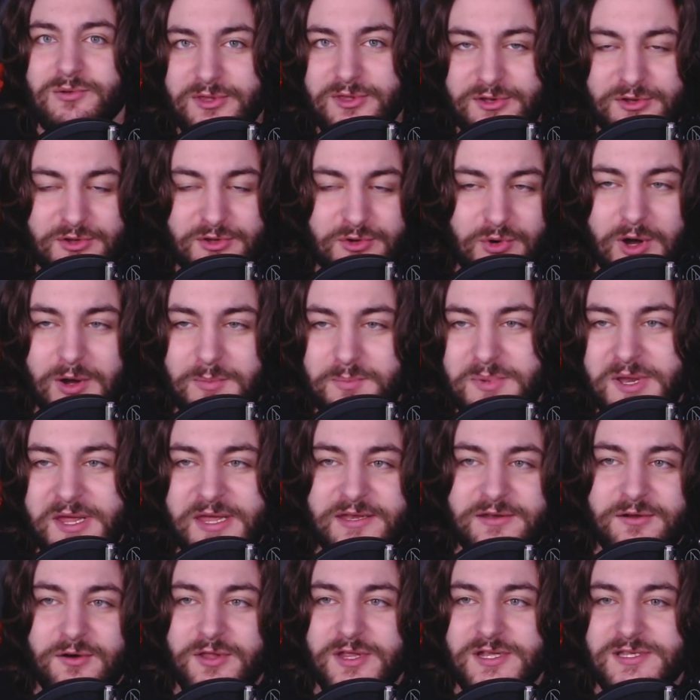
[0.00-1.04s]
the new
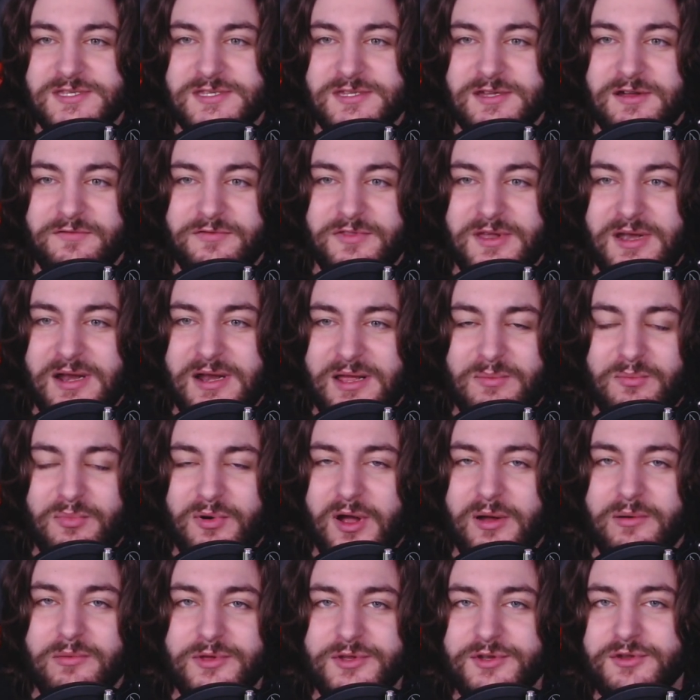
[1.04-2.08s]
update and all that stuff, then I can
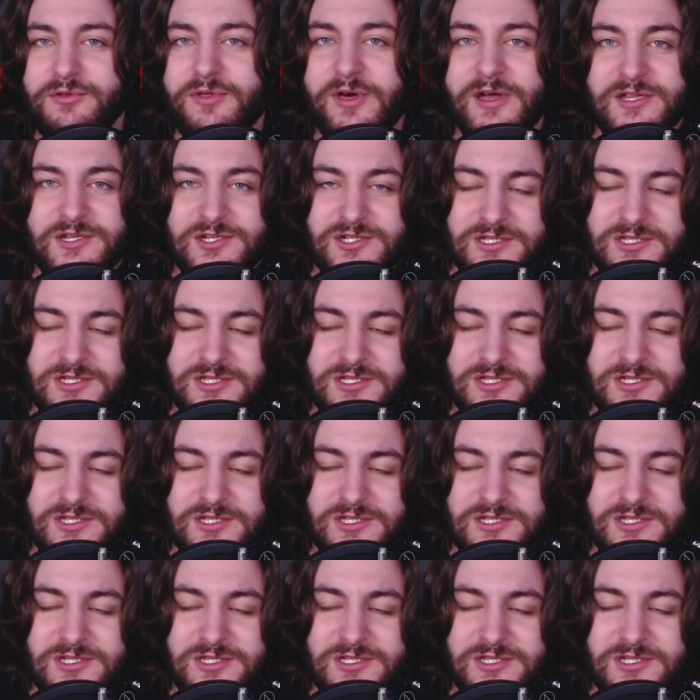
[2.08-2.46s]
probably do that.